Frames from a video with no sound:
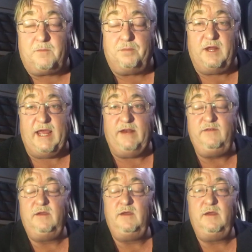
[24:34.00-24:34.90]

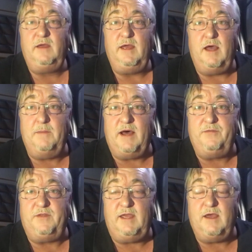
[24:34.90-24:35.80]
complaint
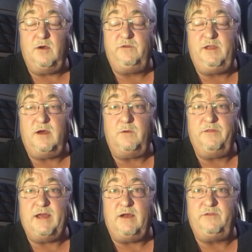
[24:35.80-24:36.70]
about the OTR
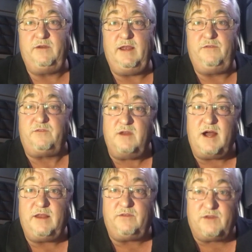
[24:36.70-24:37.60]
1000, it's
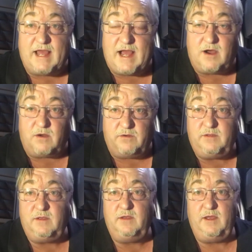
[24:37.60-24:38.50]
not as loud.
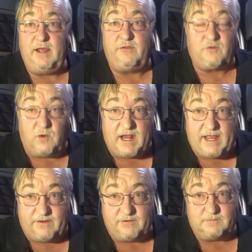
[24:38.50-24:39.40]
It's
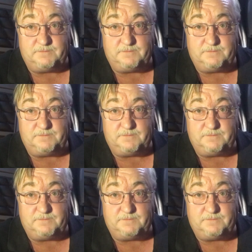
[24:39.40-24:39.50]
quiet.